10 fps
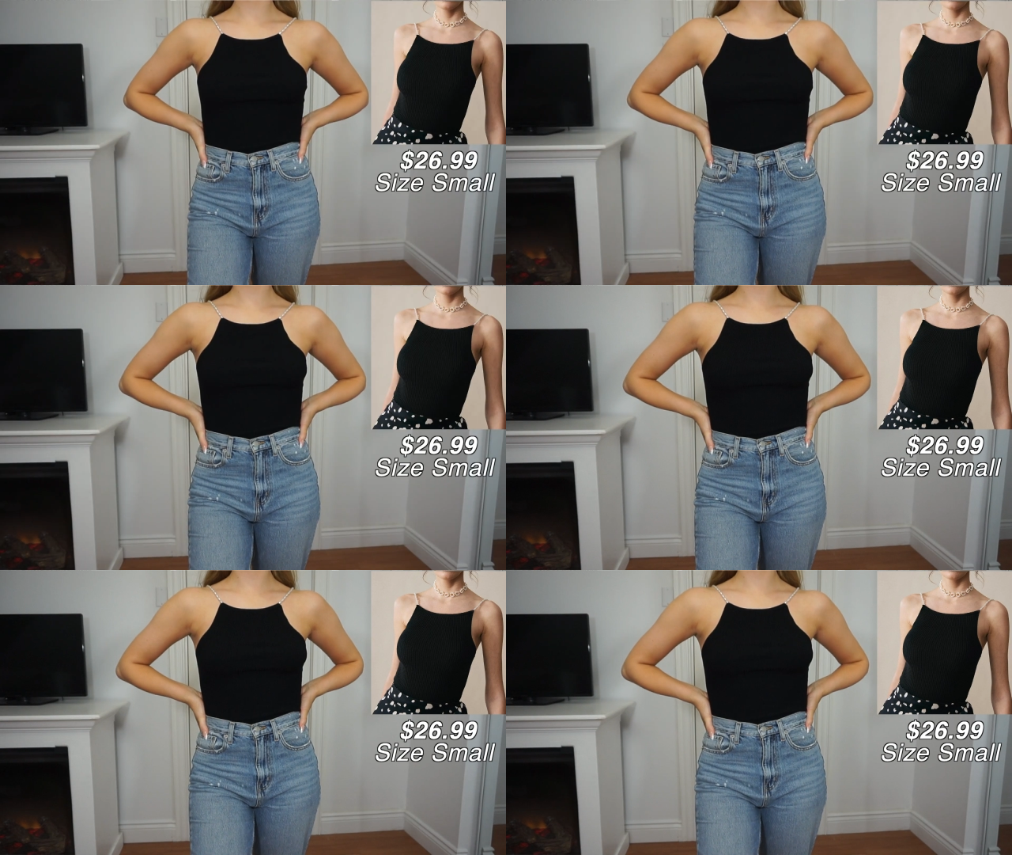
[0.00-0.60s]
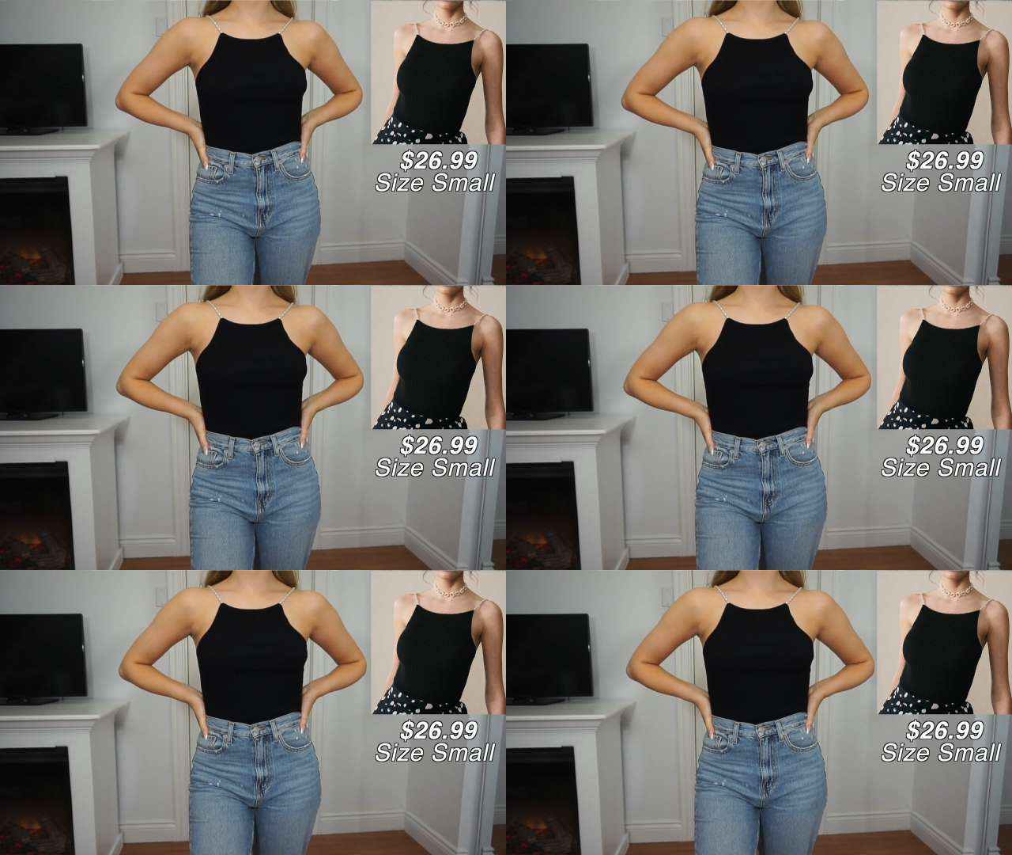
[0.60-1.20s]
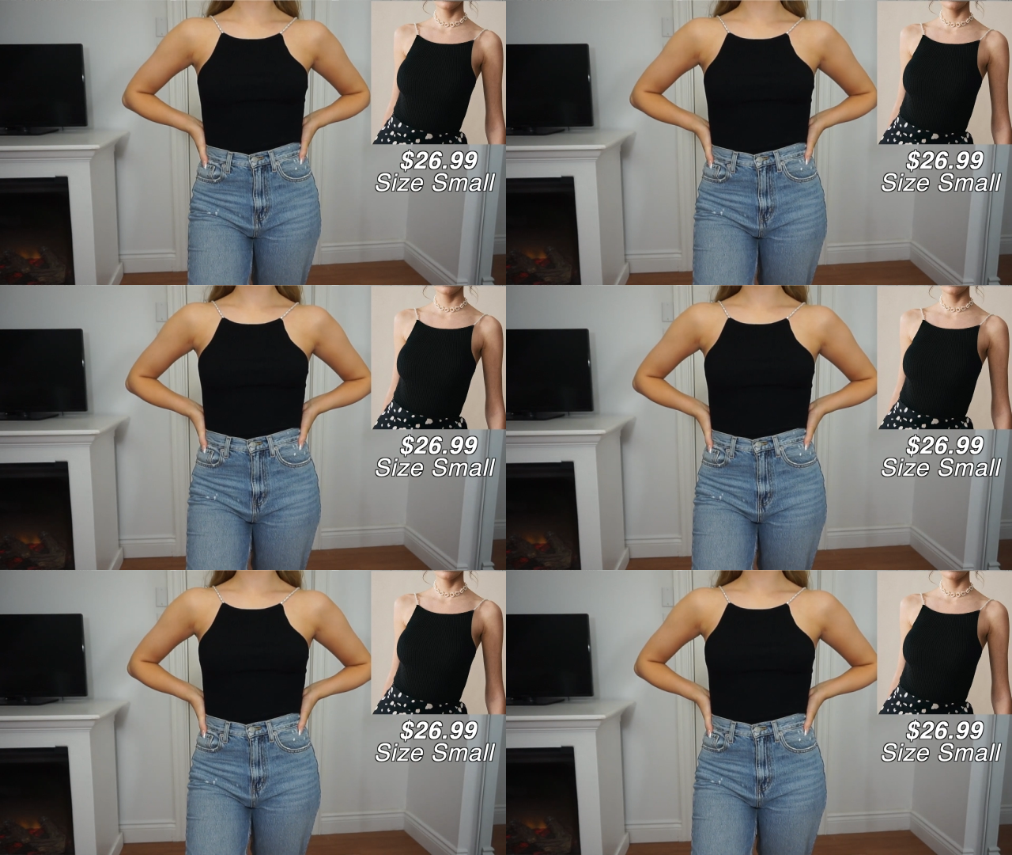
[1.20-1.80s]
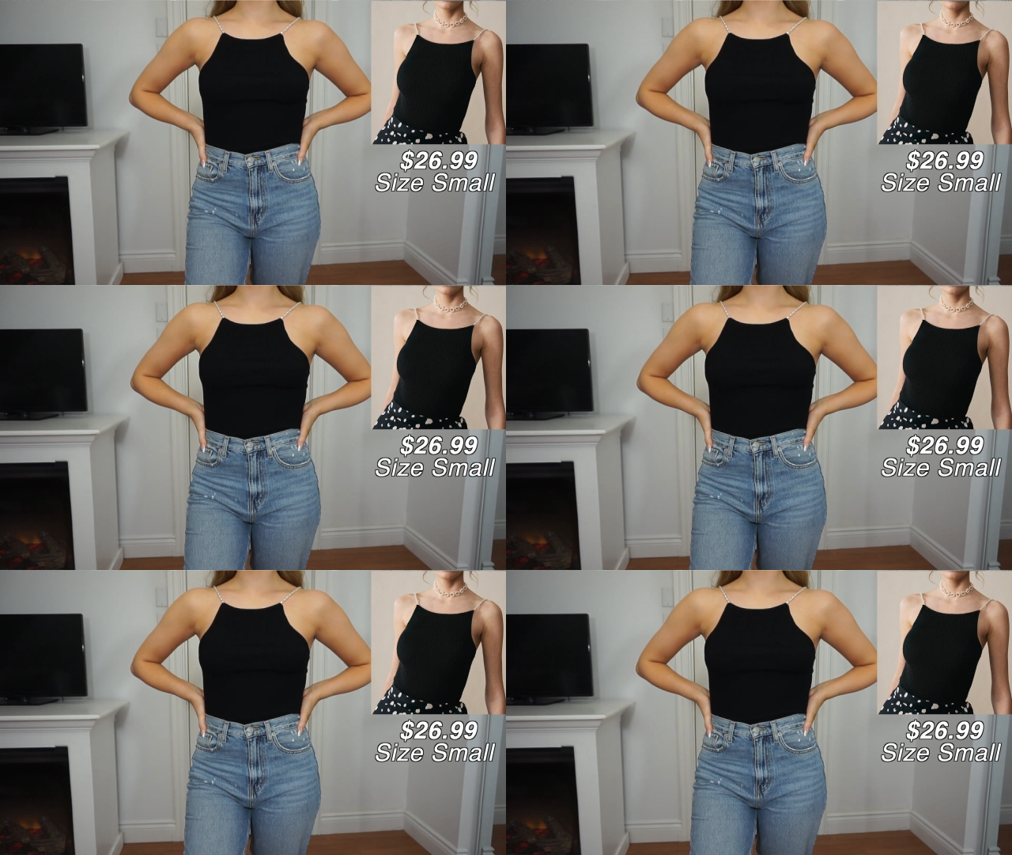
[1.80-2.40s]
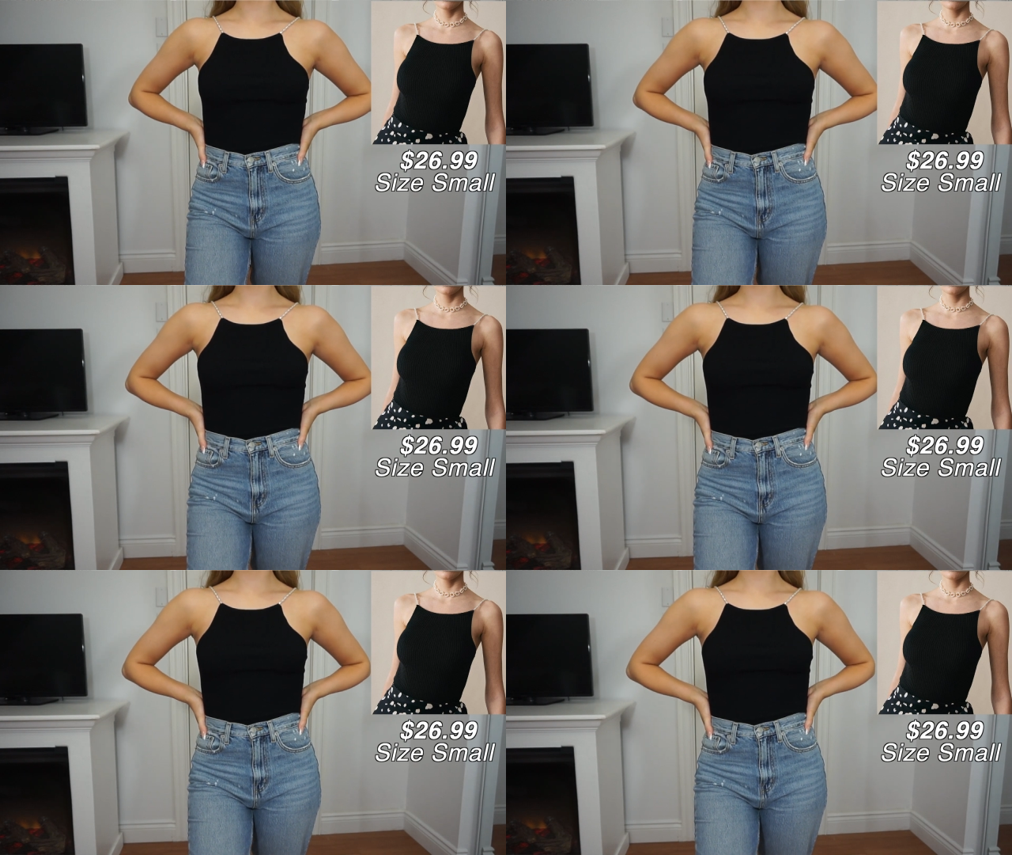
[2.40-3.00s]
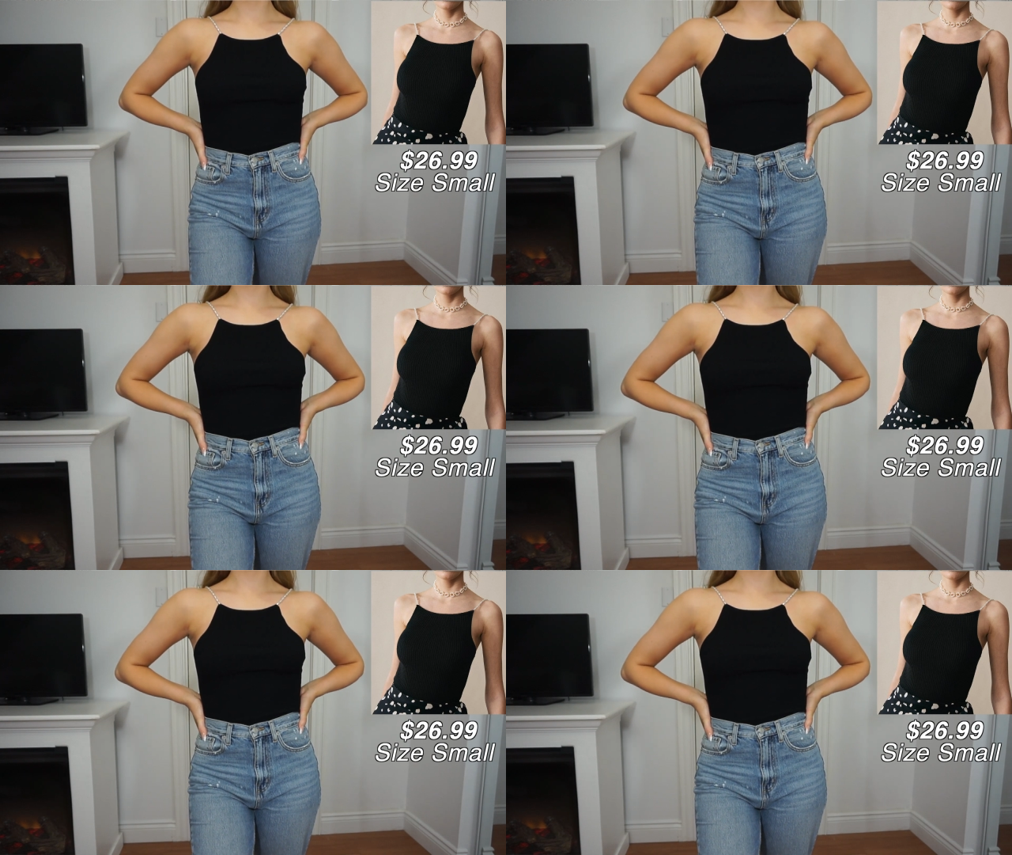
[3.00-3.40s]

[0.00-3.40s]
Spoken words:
Nobody's mouth can be seen.